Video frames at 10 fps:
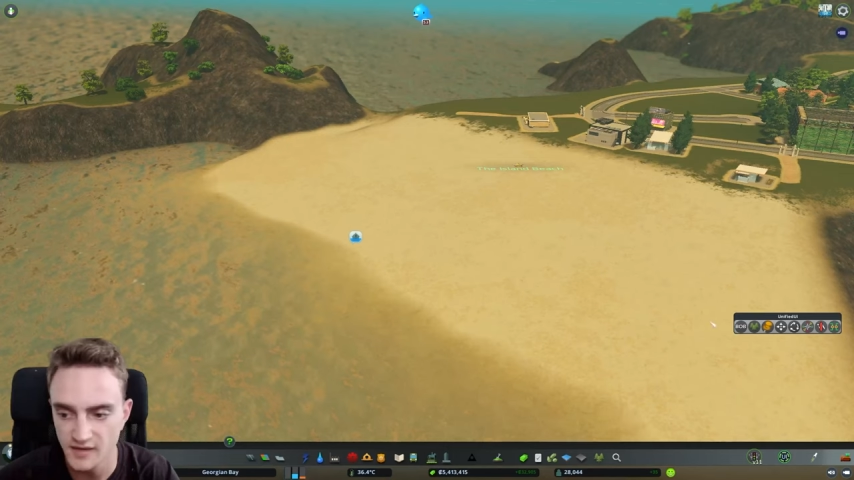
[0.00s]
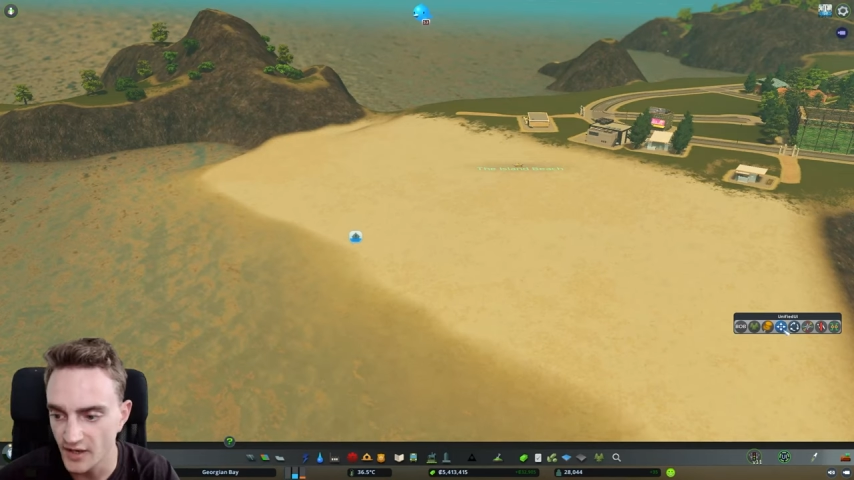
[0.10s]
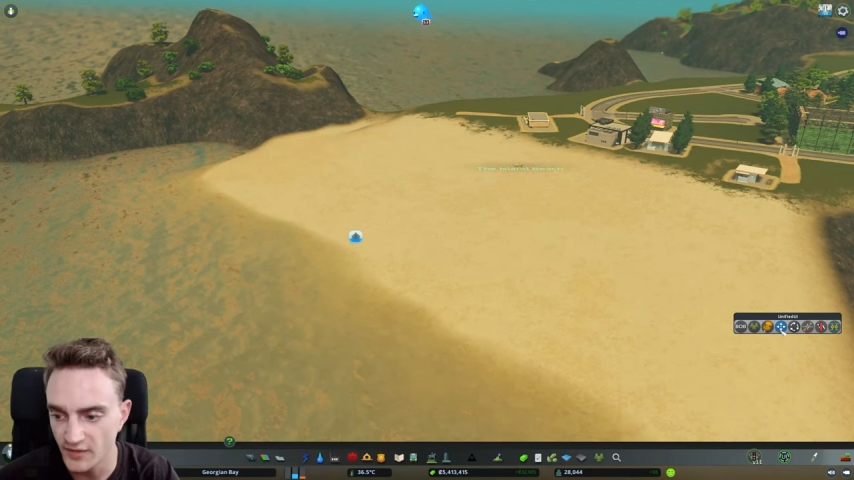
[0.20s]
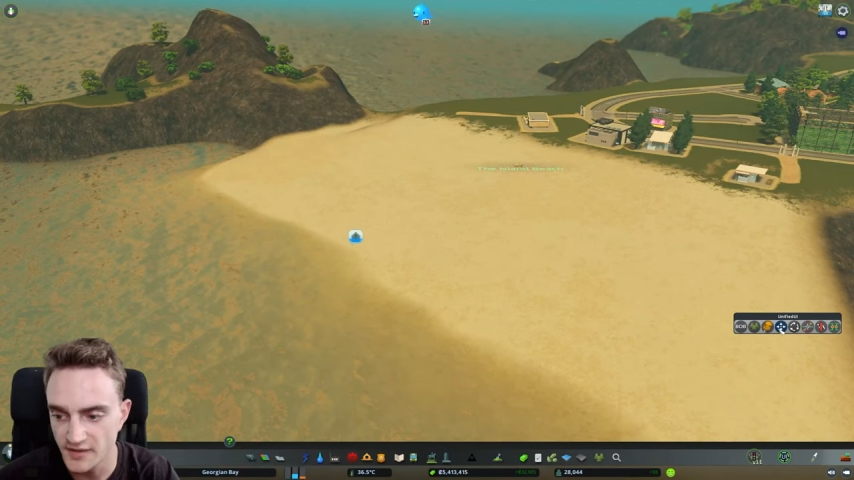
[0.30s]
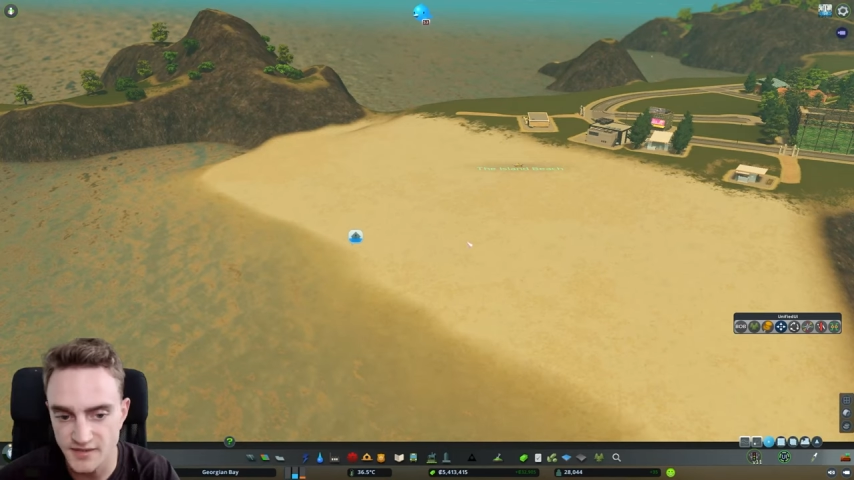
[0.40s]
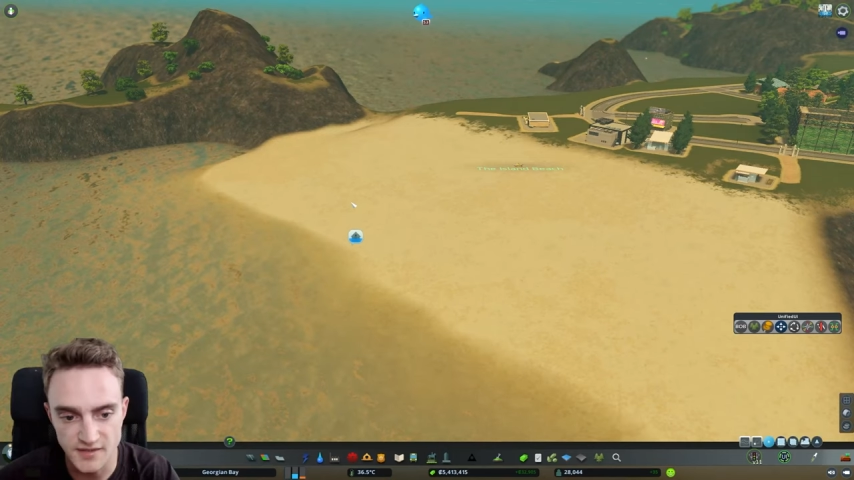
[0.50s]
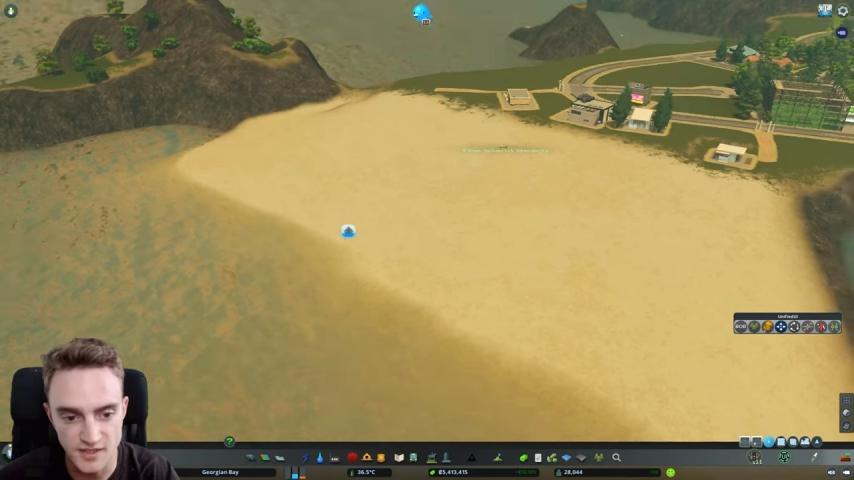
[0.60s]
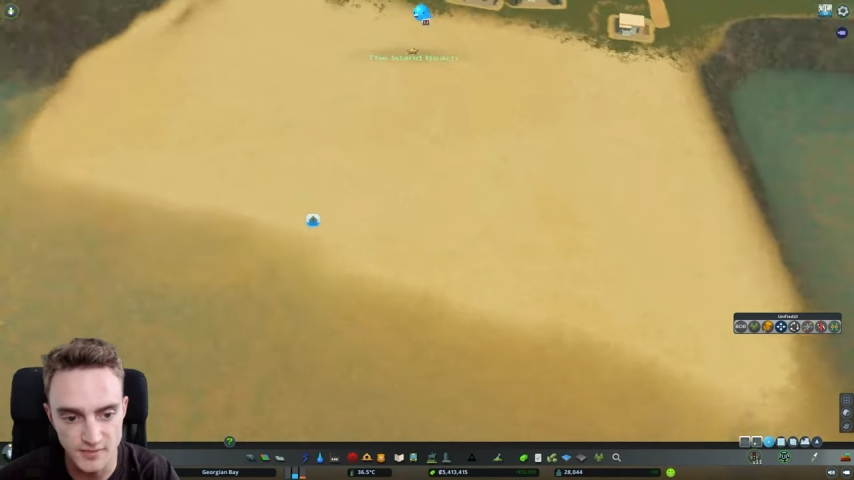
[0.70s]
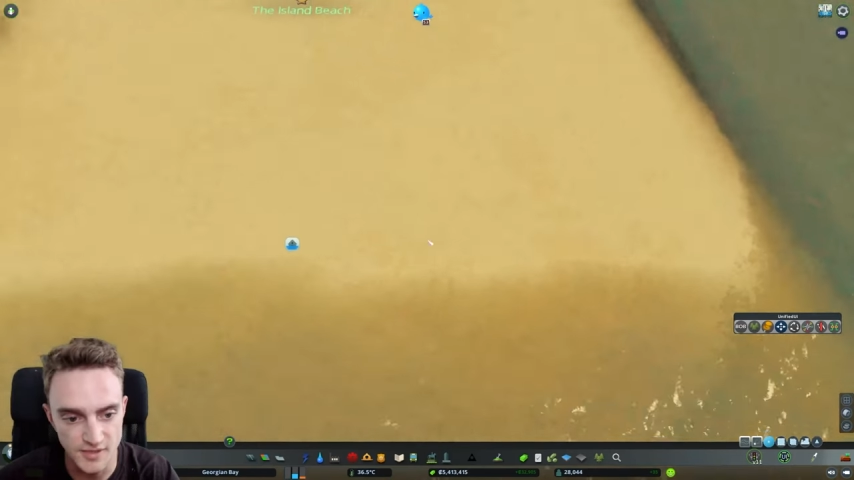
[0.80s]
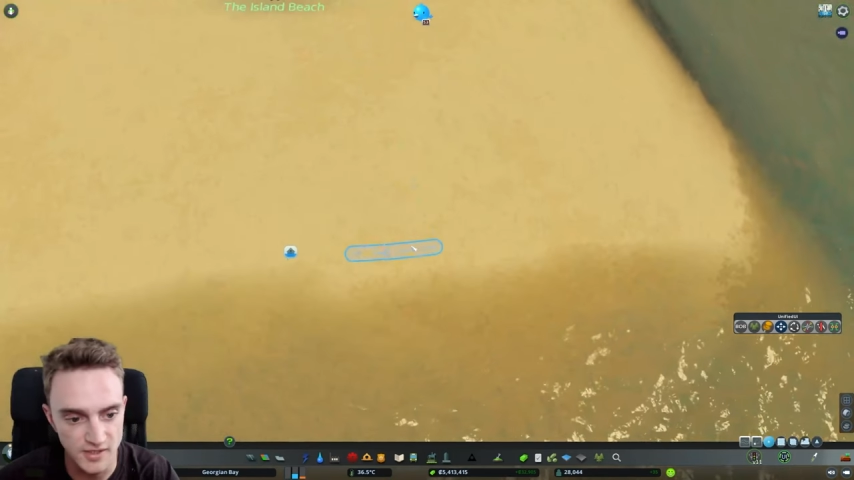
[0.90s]
And now this is
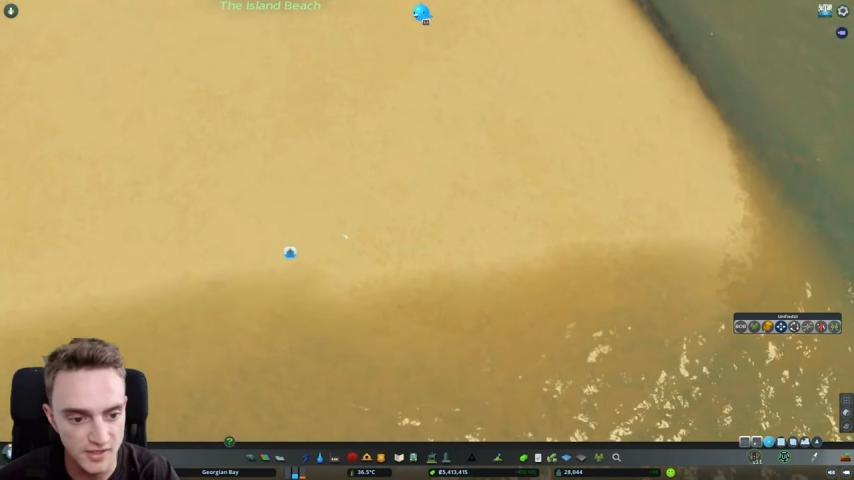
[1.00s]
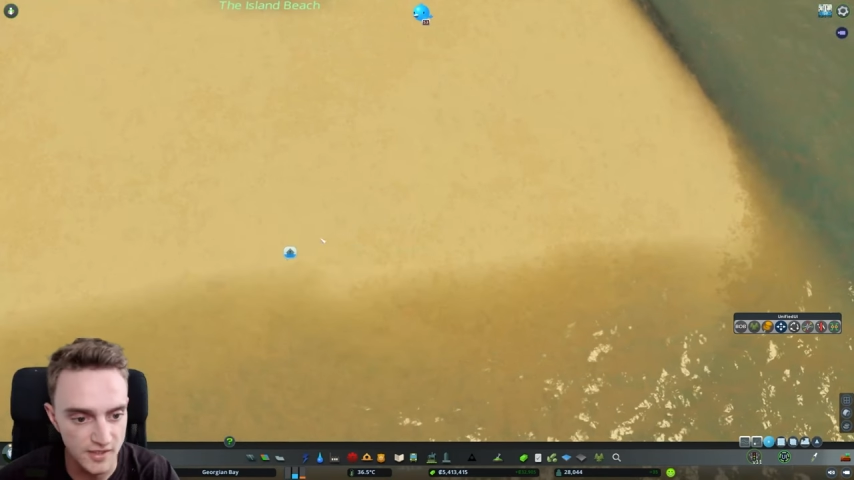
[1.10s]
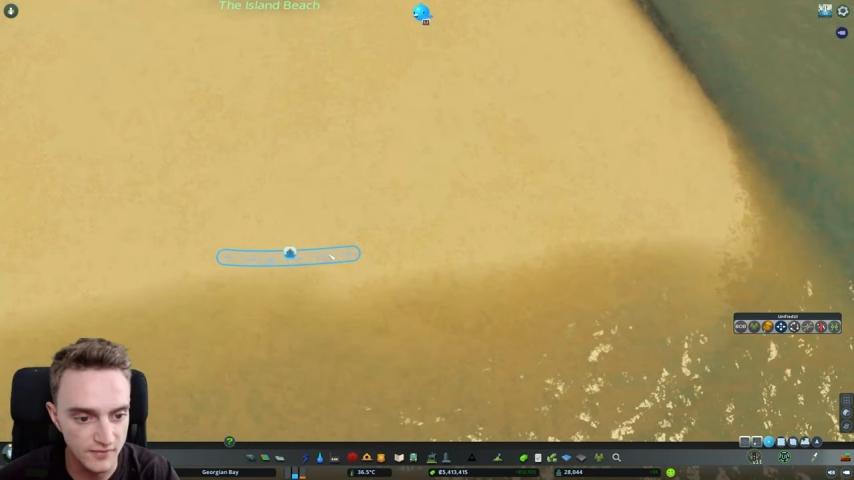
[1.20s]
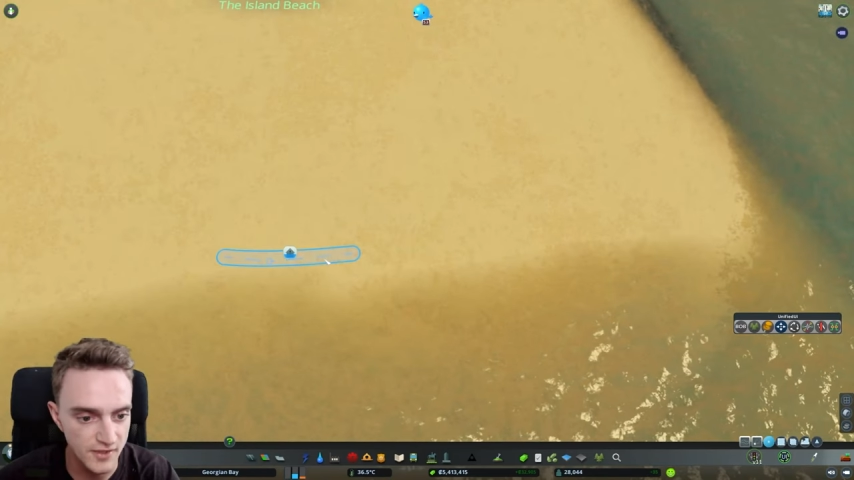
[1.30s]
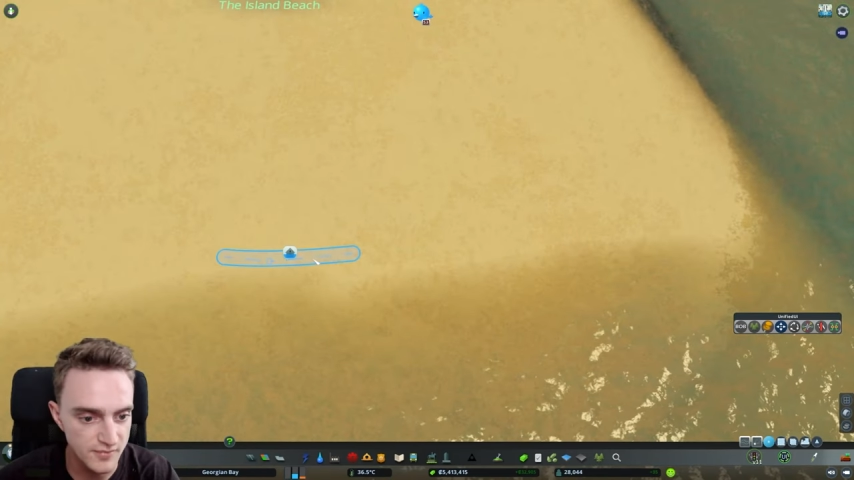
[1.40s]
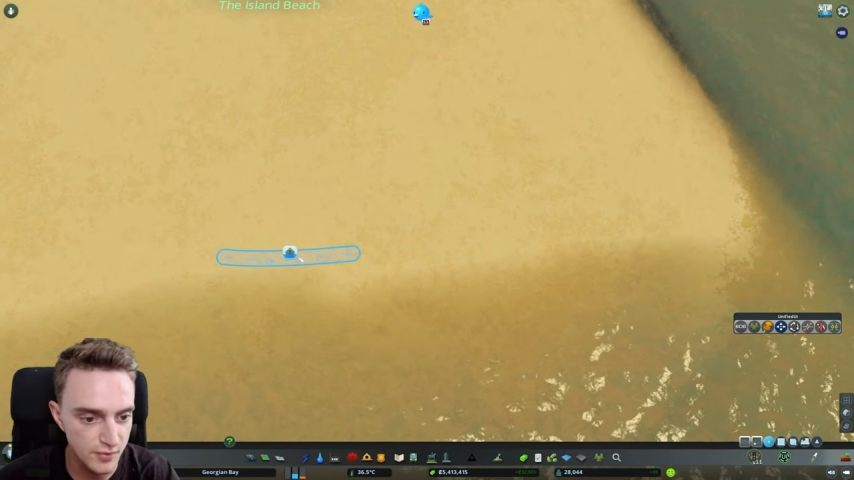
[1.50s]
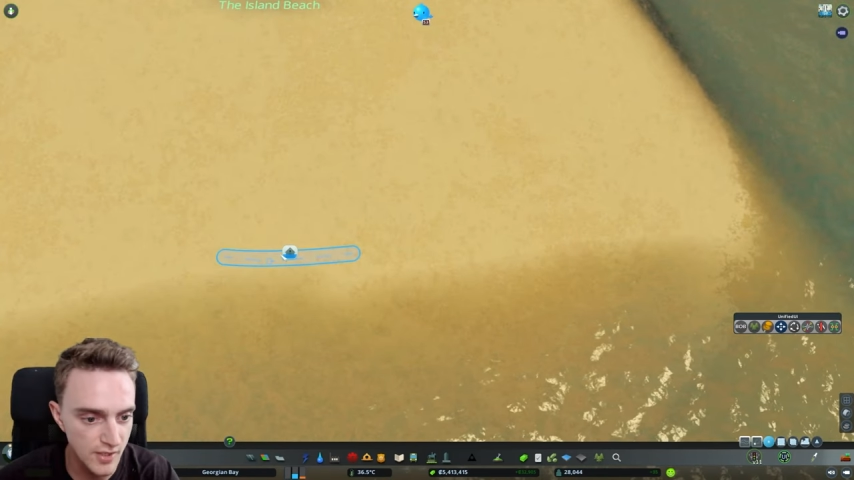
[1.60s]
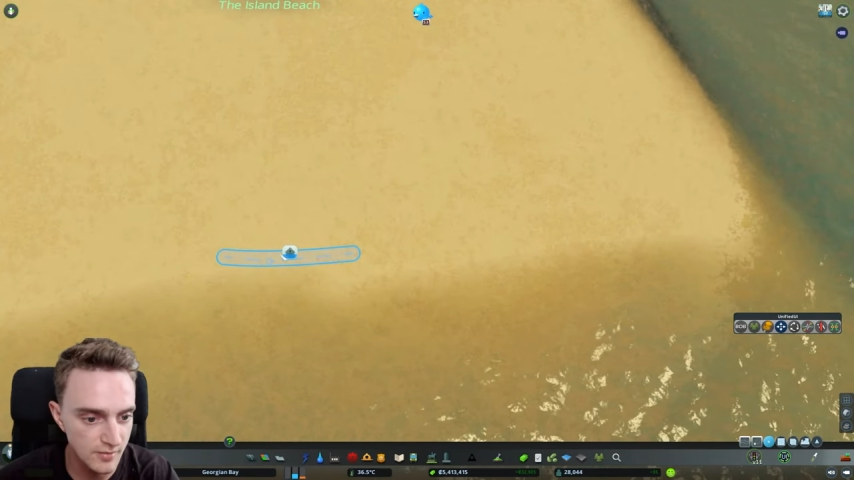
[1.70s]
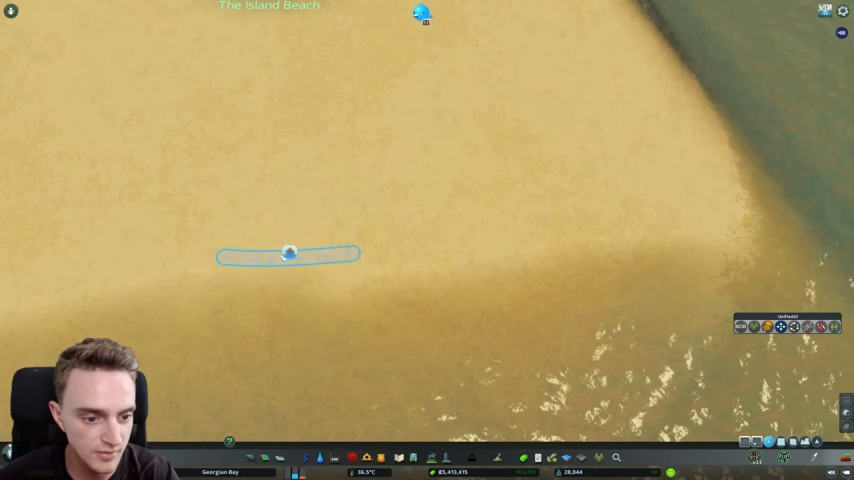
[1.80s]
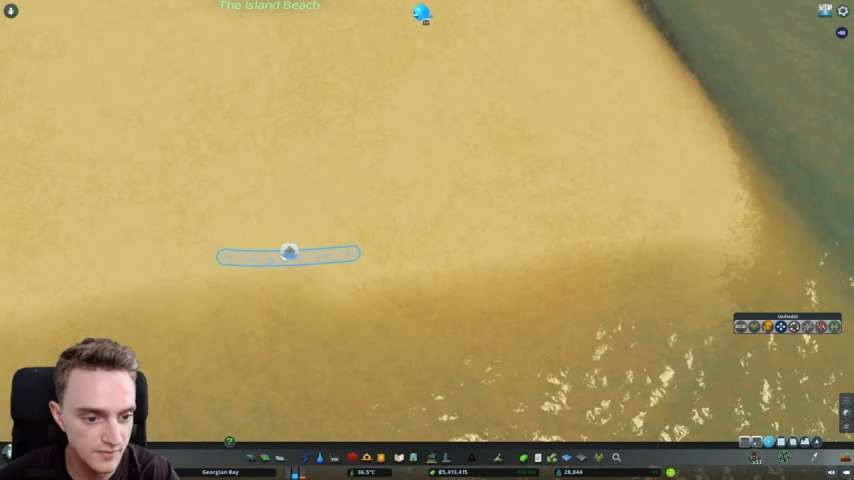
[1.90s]
gonna be giving us
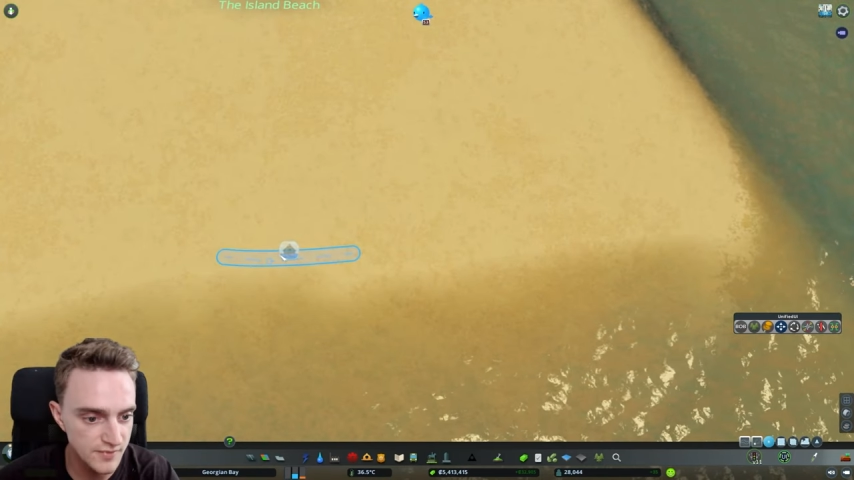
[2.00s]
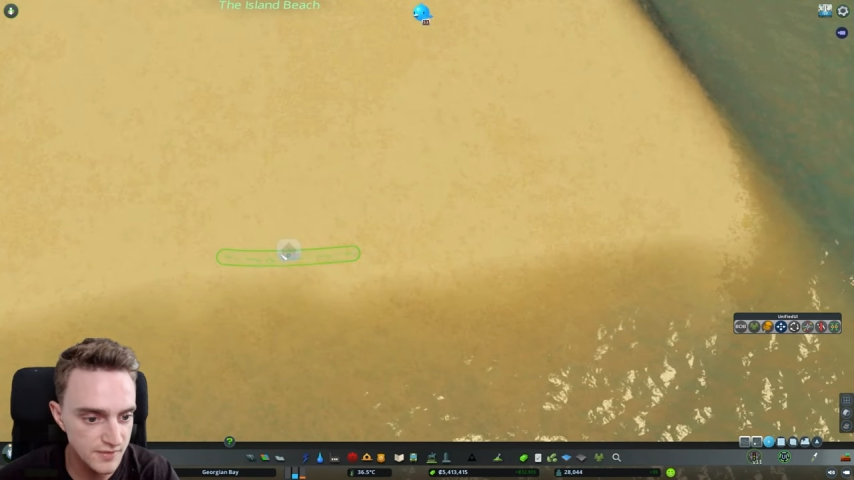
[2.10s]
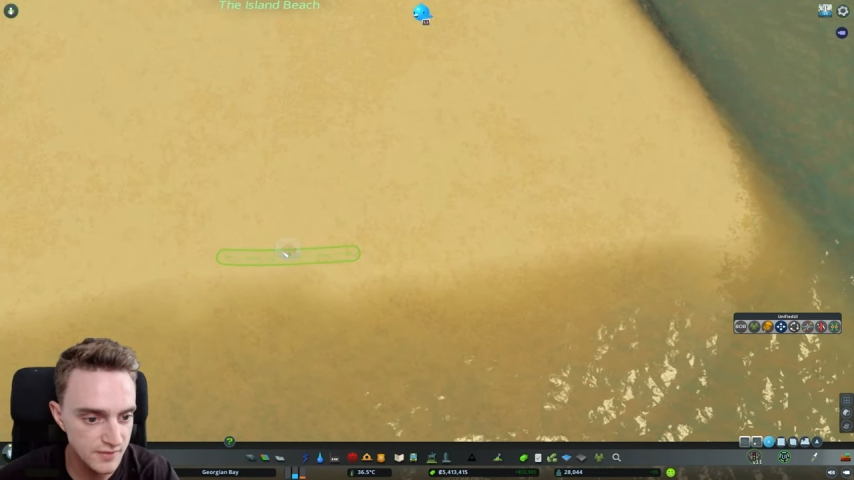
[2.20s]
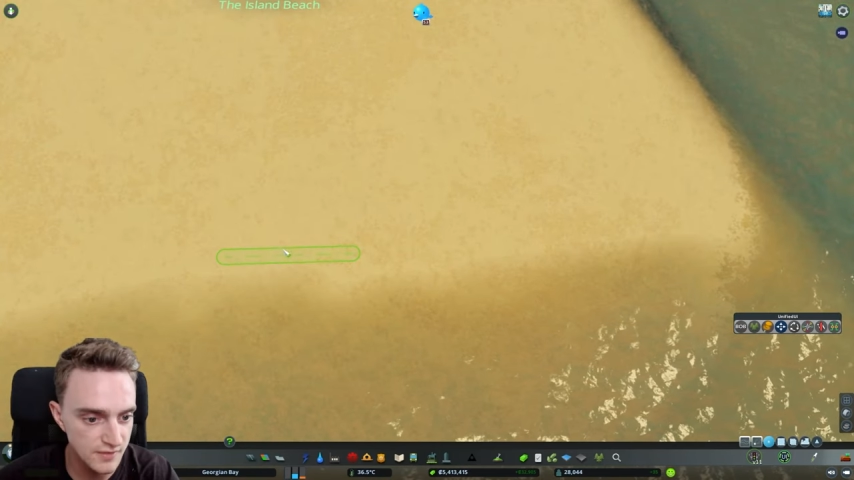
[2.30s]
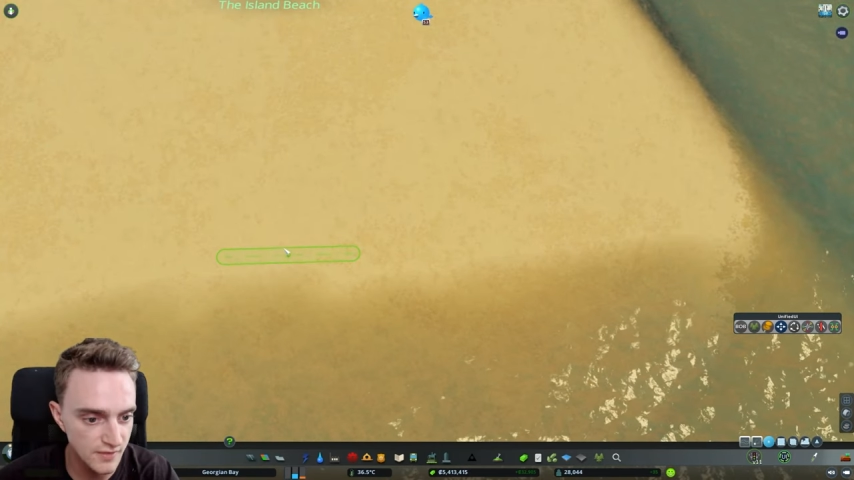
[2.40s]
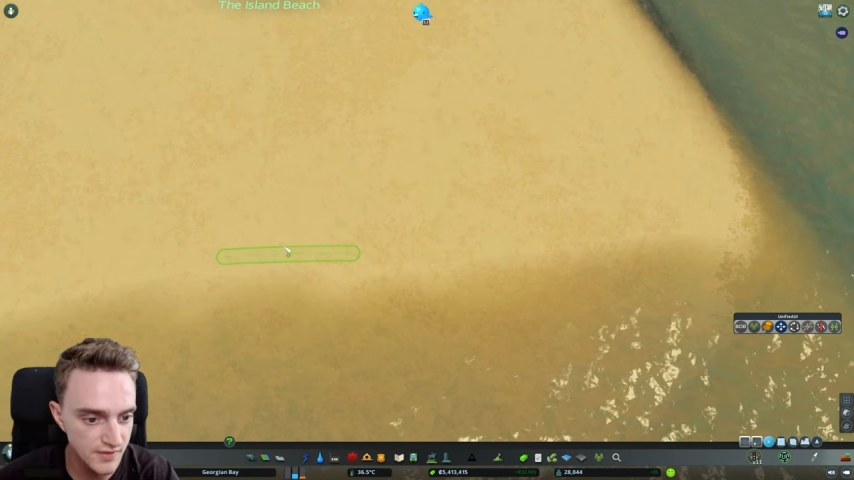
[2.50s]
problems.